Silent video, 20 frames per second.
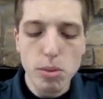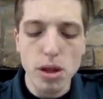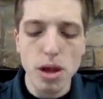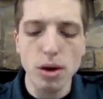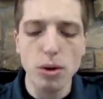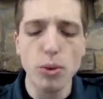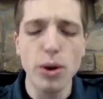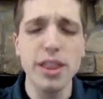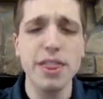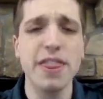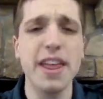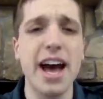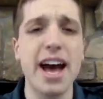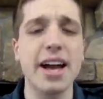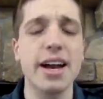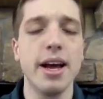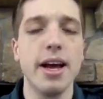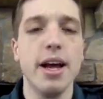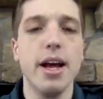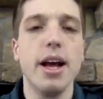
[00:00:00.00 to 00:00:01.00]
With
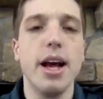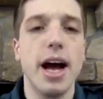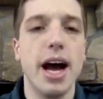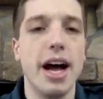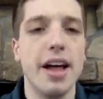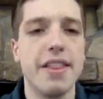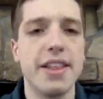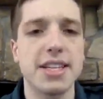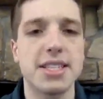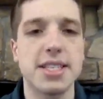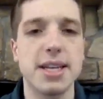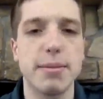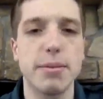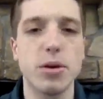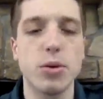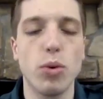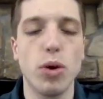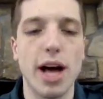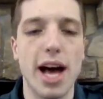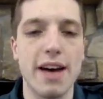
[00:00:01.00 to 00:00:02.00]
that, this
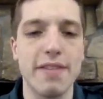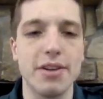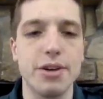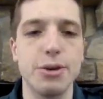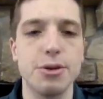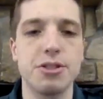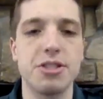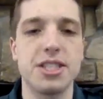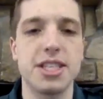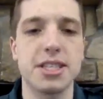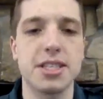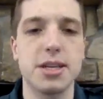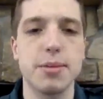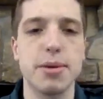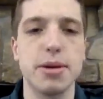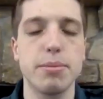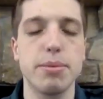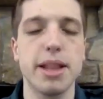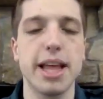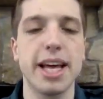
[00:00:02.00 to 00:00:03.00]
summer we'll have a new system
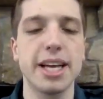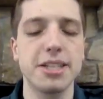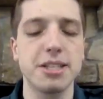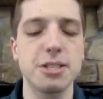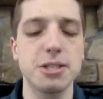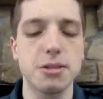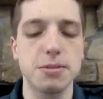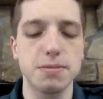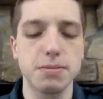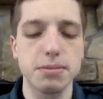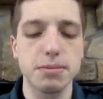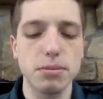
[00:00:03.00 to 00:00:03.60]
in place